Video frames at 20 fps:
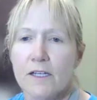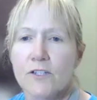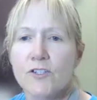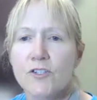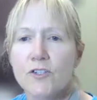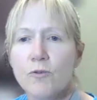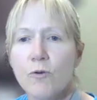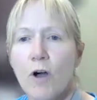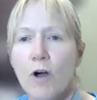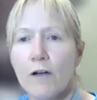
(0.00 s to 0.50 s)

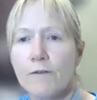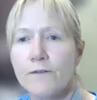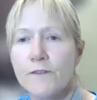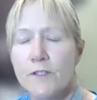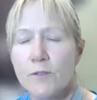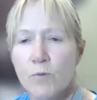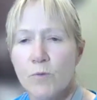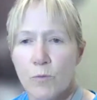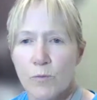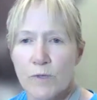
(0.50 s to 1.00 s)
Too
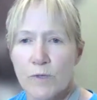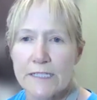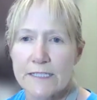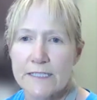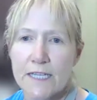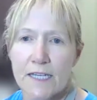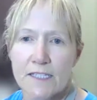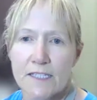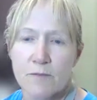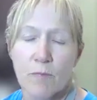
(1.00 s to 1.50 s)
often when we
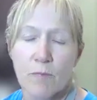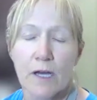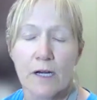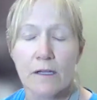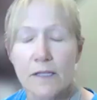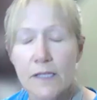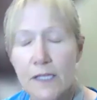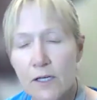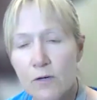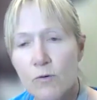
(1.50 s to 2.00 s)
test
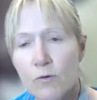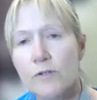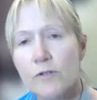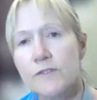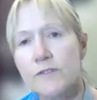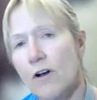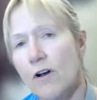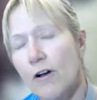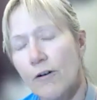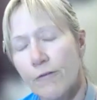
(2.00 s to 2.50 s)

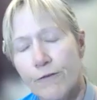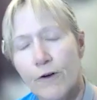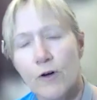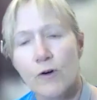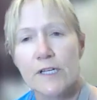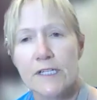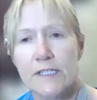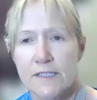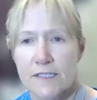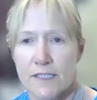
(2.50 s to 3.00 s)
monolinguals, our
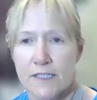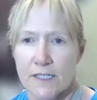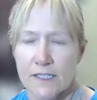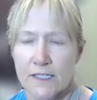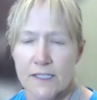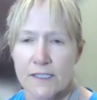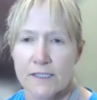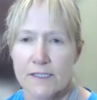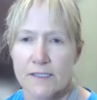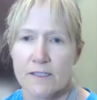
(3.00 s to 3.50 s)
focus
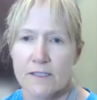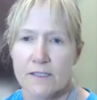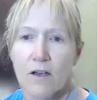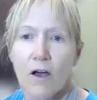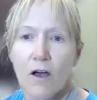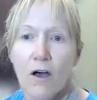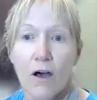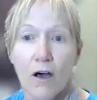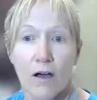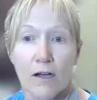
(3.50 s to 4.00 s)
is
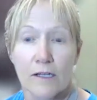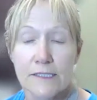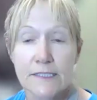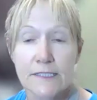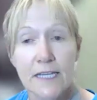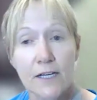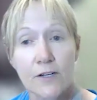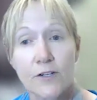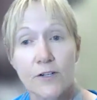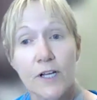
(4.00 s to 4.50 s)
on
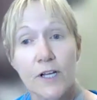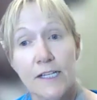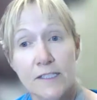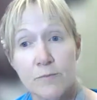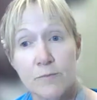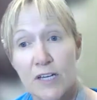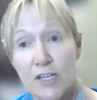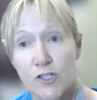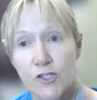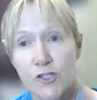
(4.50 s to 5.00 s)
standardized
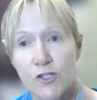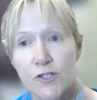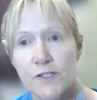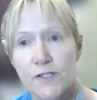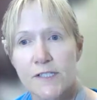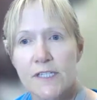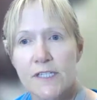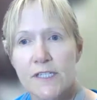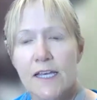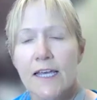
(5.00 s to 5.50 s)

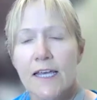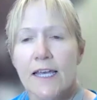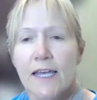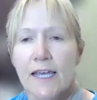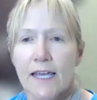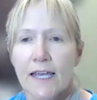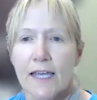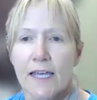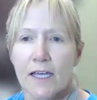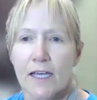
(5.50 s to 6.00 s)
measures.
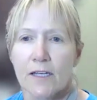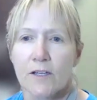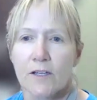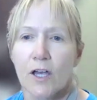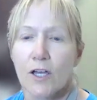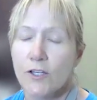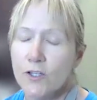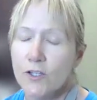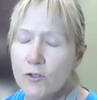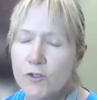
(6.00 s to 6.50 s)
And
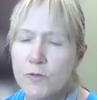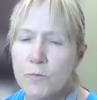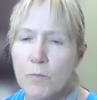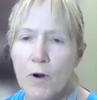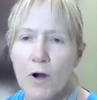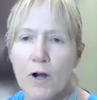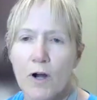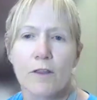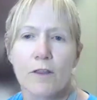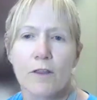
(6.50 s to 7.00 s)
a huge
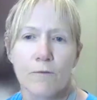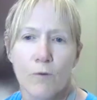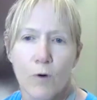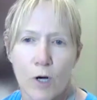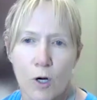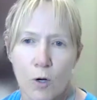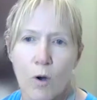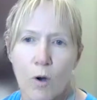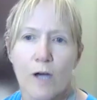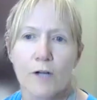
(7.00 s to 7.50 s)
part of the
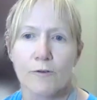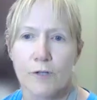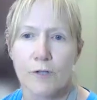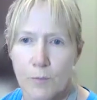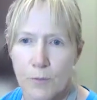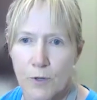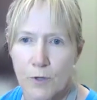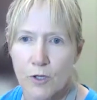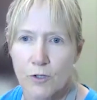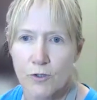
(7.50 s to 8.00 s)
four quadrant
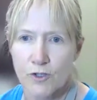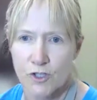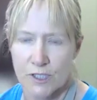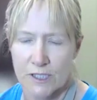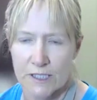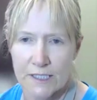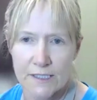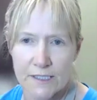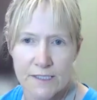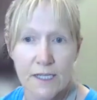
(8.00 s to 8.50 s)
approach
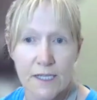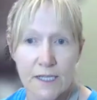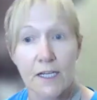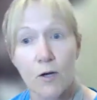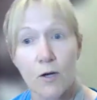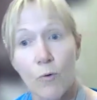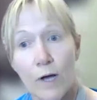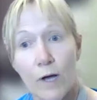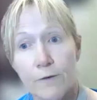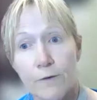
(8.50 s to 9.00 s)
is getting
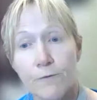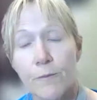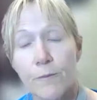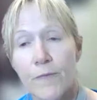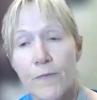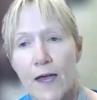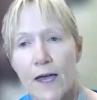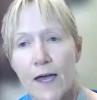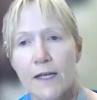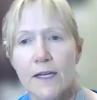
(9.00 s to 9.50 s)
away from
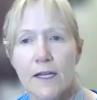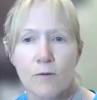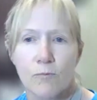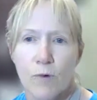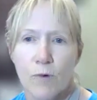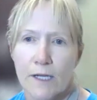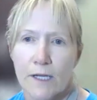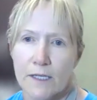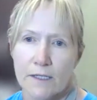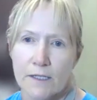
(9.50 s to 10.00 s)
that and
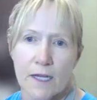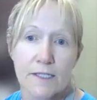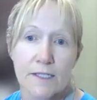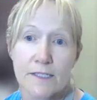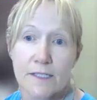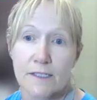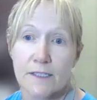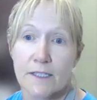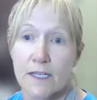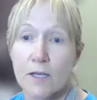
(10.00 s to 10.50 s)

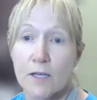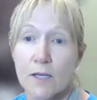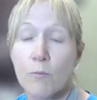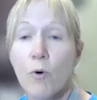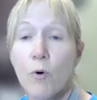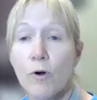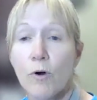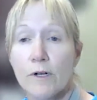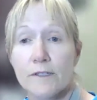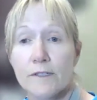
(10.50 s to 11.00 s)
recognizing the
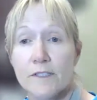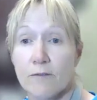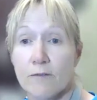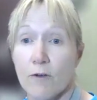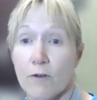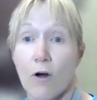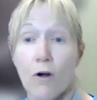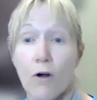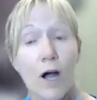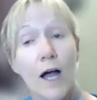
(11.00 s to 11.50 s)
importance of
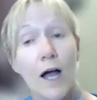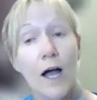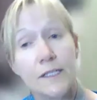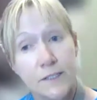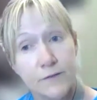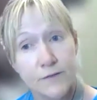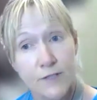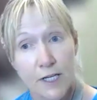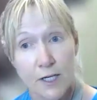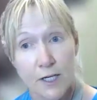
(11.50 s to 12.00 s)
all kinds
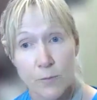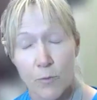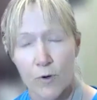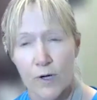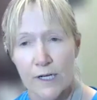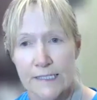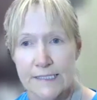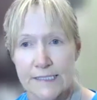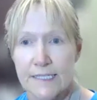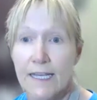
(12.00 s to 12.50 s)
of data
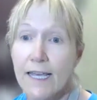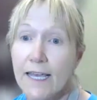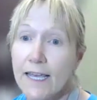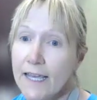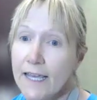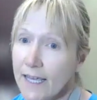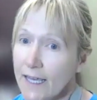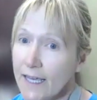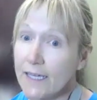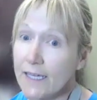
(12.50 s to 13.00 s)
points
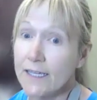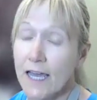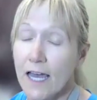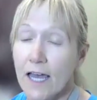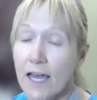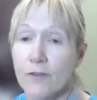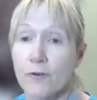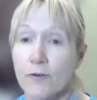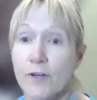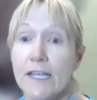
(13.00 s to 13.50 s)
and
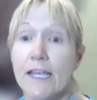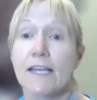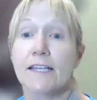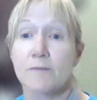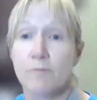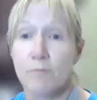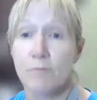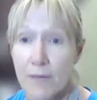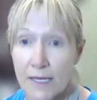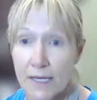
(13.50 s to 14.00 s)
gathering
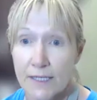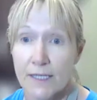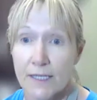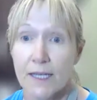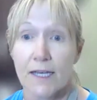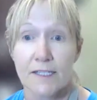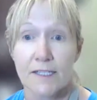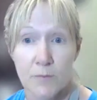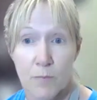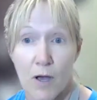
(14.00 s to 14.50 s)
as many
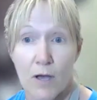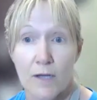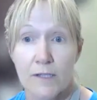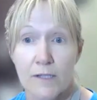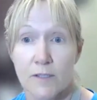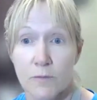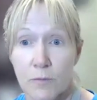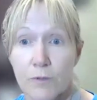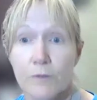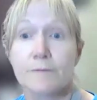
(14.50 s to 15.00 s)
as
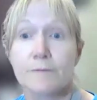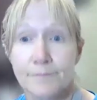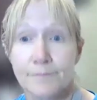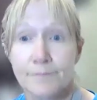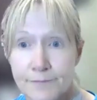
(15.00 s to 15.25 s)
possible.